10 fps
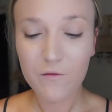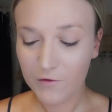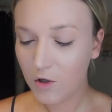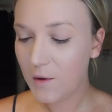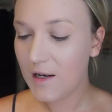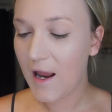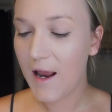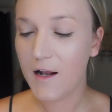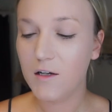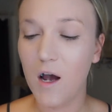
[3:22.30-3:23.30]
Fluid
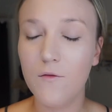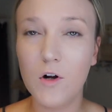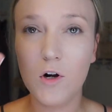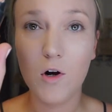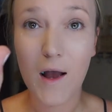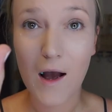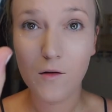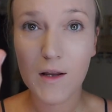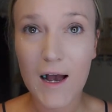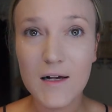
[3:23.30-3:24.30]
and CoverGirl
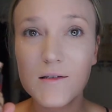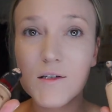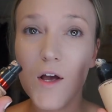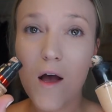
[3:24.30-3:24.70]
Outlast.